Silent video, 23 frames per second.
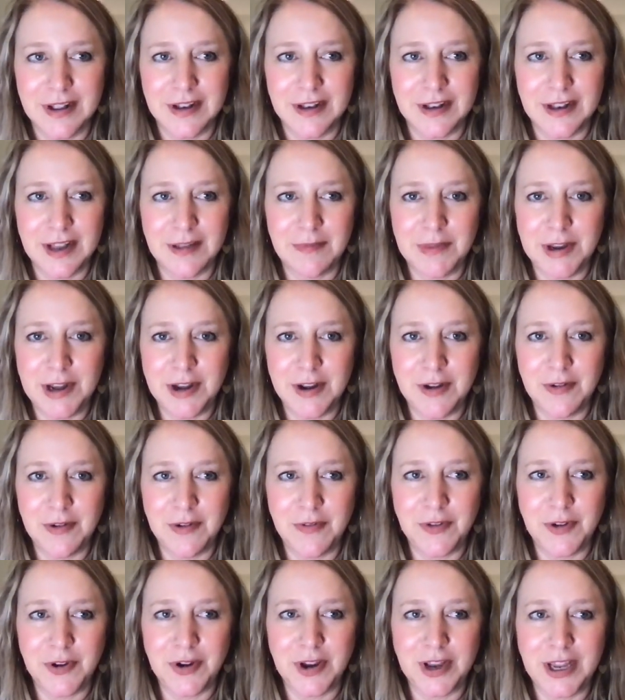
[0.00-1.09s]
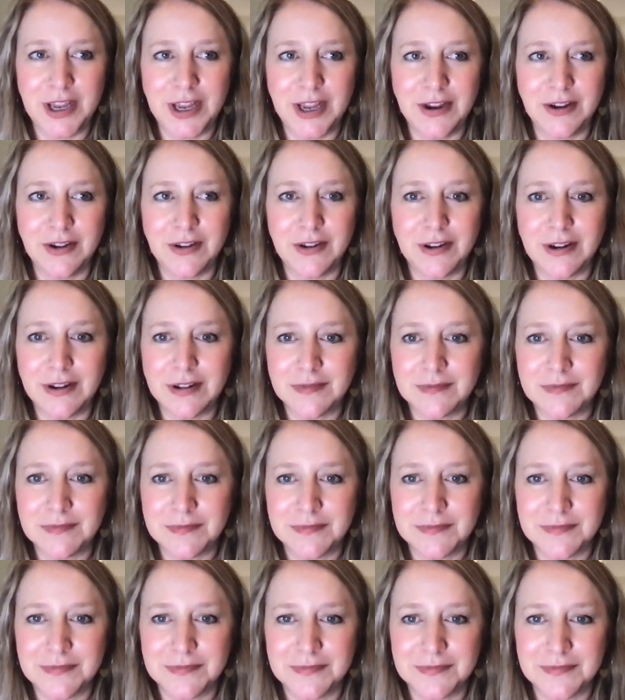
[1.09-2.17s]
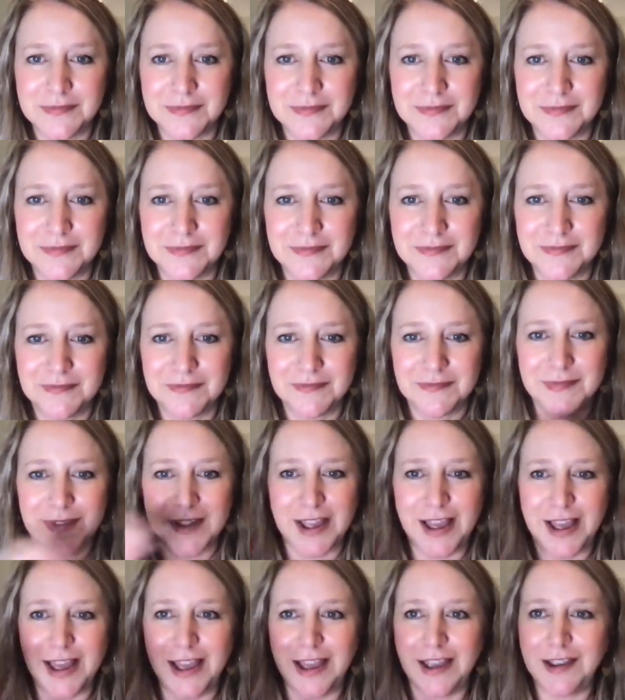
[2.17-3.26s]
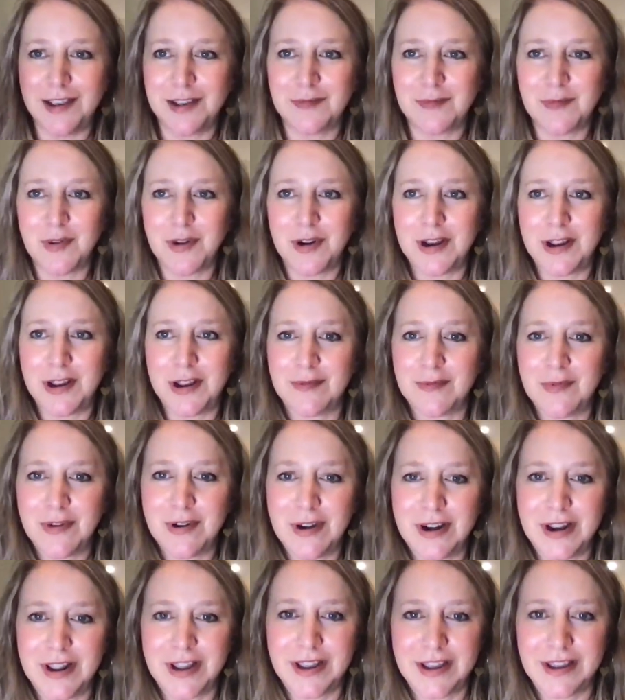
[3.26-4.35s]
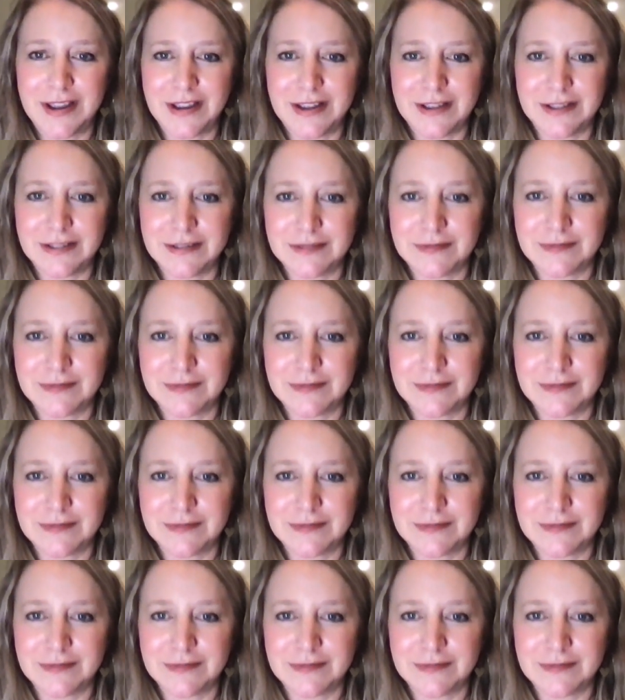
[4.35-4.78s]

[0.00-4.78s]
Let me know if you're here. Hey, good morning, good morning.